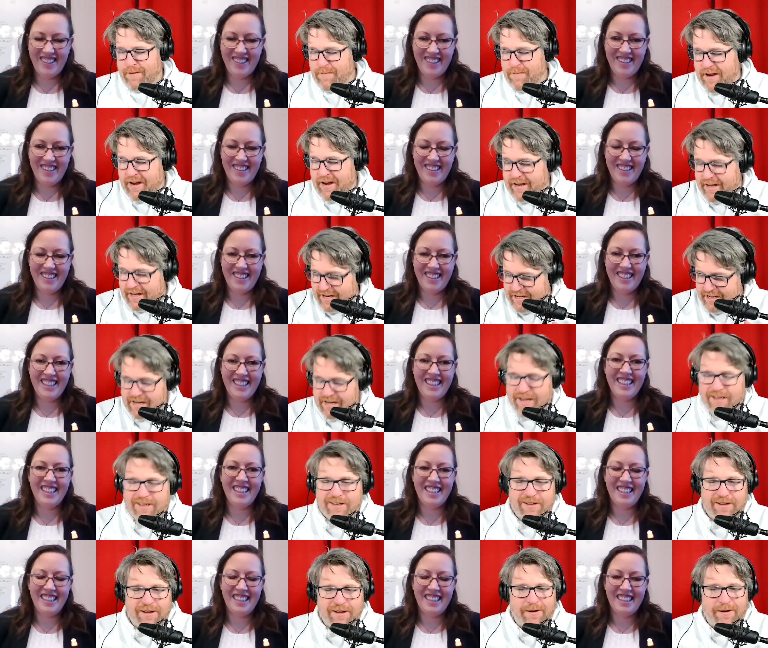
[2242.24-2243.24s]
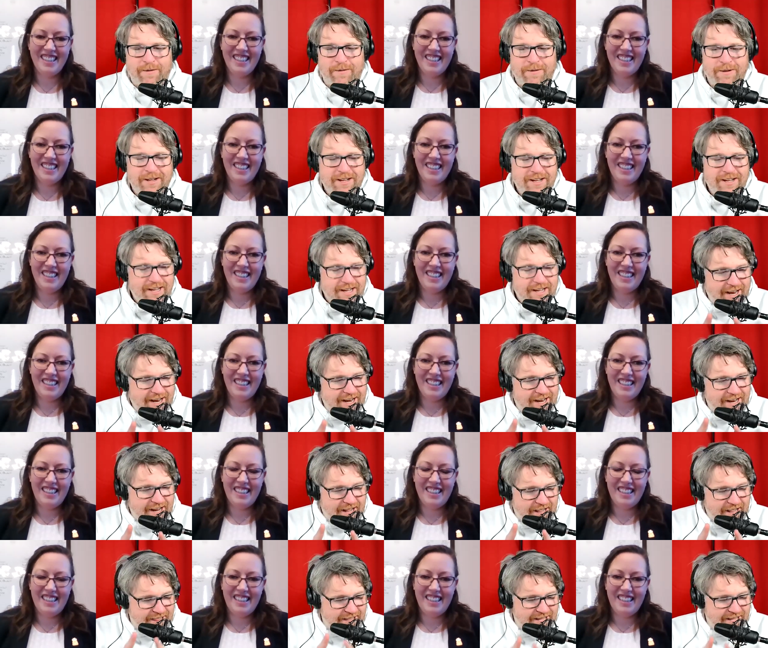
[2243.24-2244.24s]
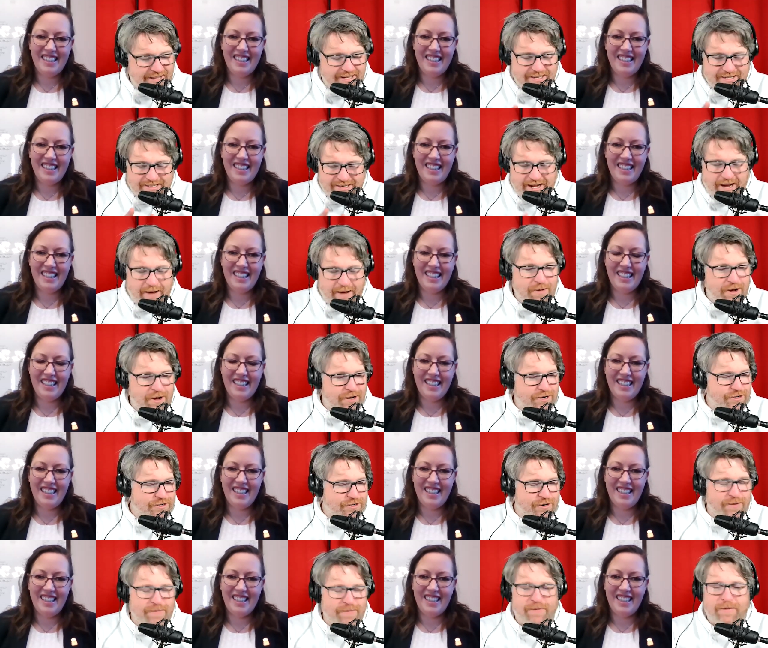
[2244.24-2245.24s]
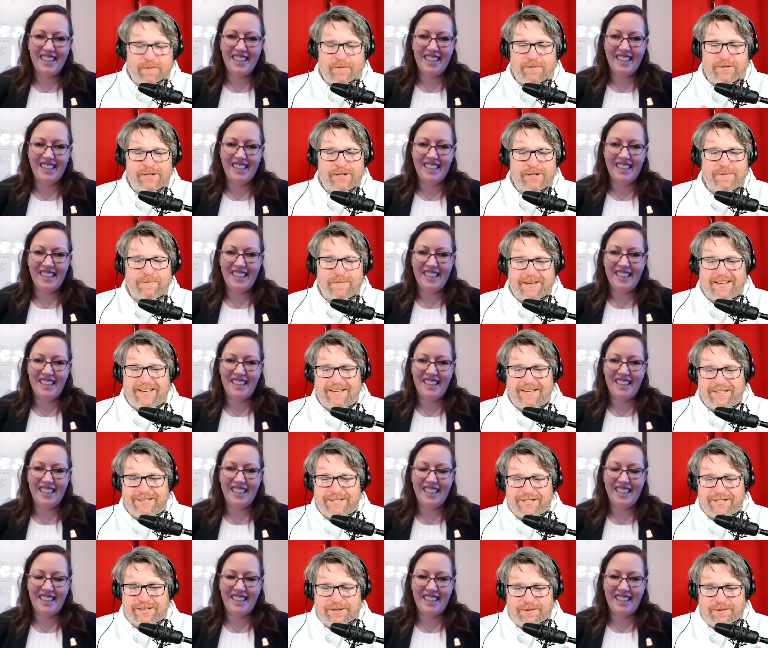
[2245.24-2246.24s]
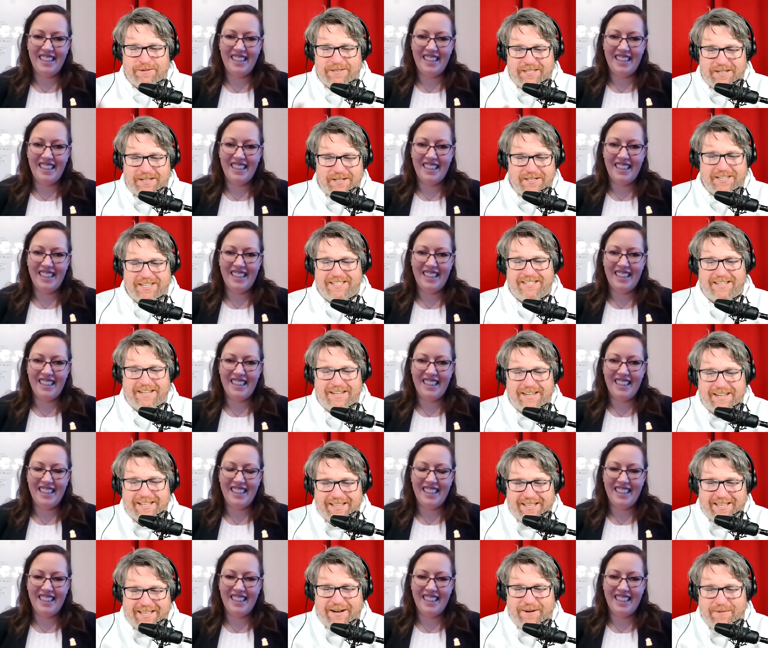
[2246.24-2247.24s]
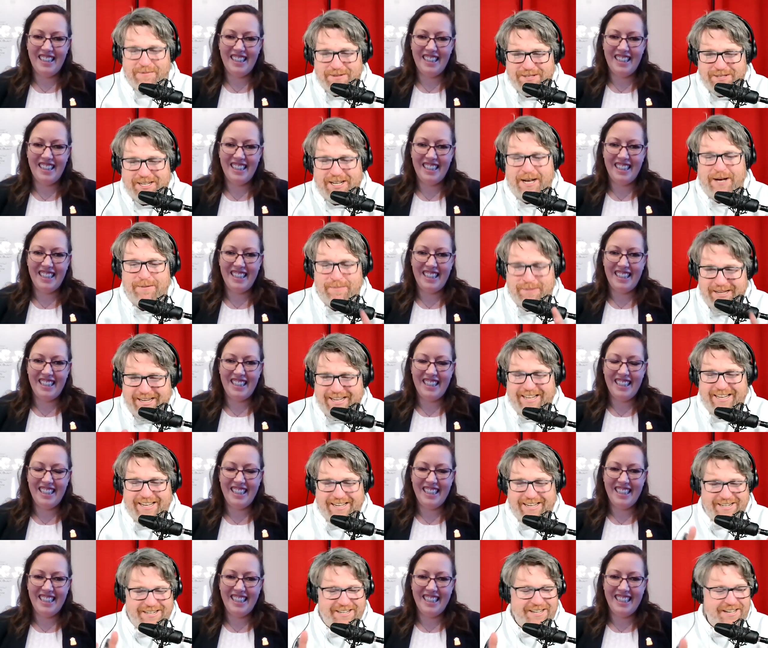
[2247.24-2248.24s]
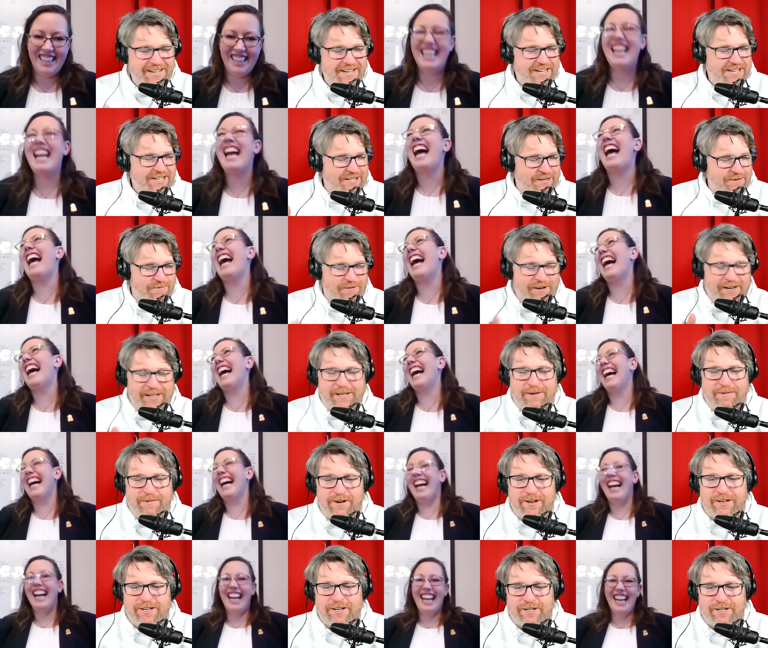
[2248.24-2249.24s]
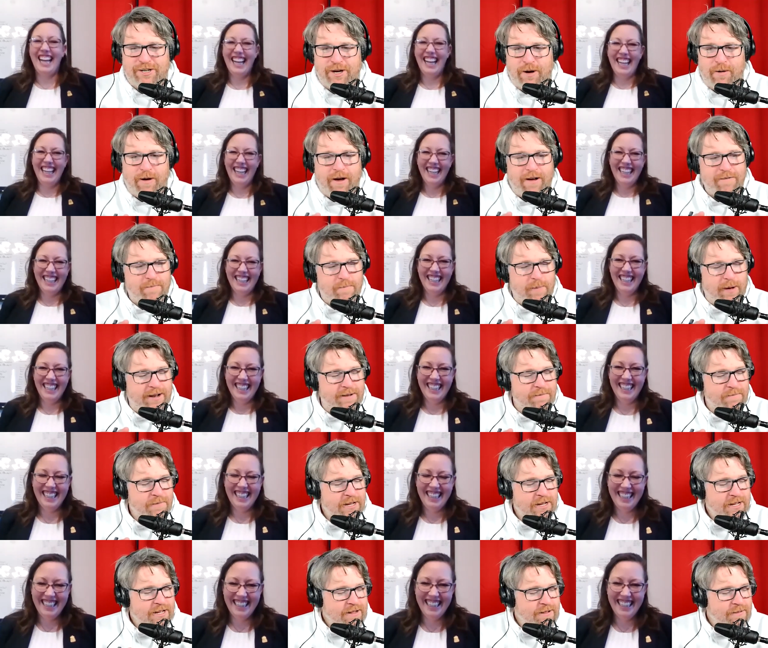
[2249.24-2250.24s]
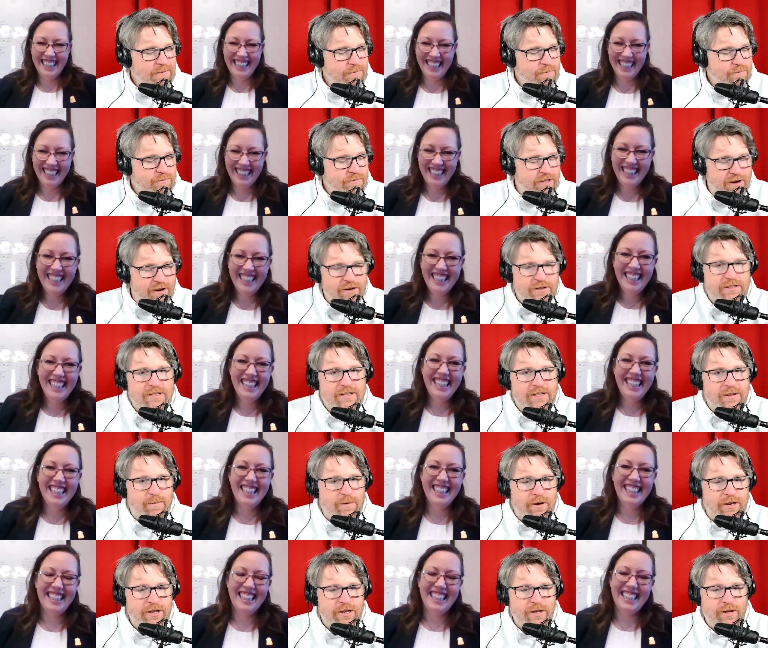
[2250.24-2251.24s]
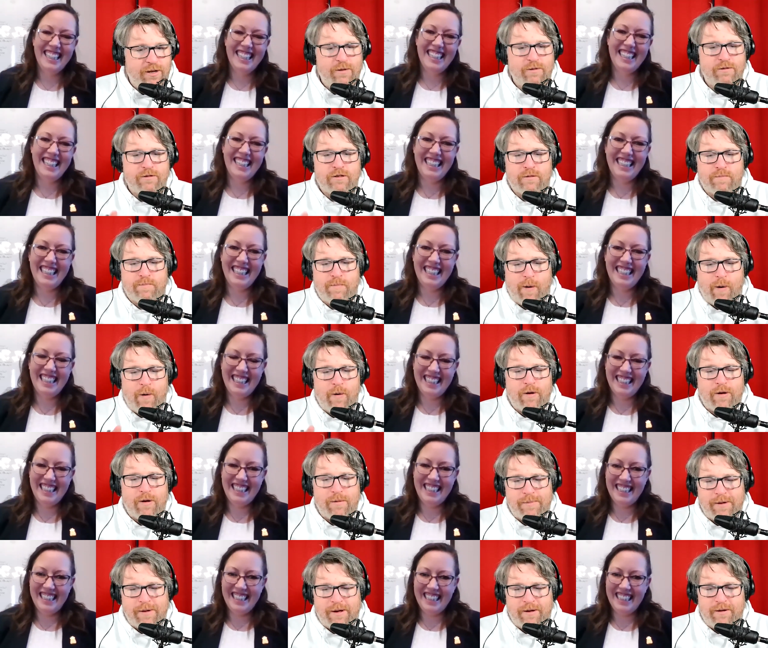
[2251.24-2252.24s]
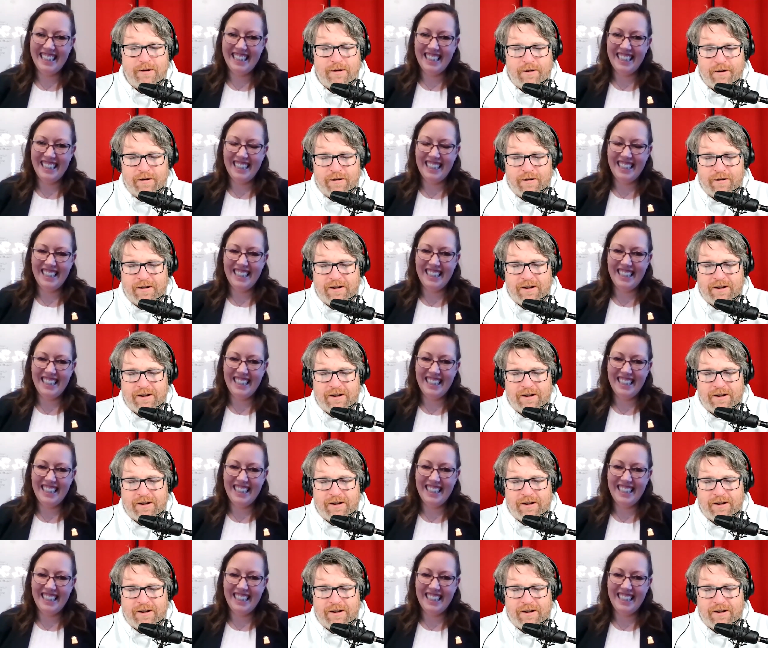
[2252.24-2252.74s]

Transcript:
Speaker 1: and I can tell you, and this I'm not sure if it was just because she was all excited that I was coming and she really wanted to show off, but there's when you spoke about your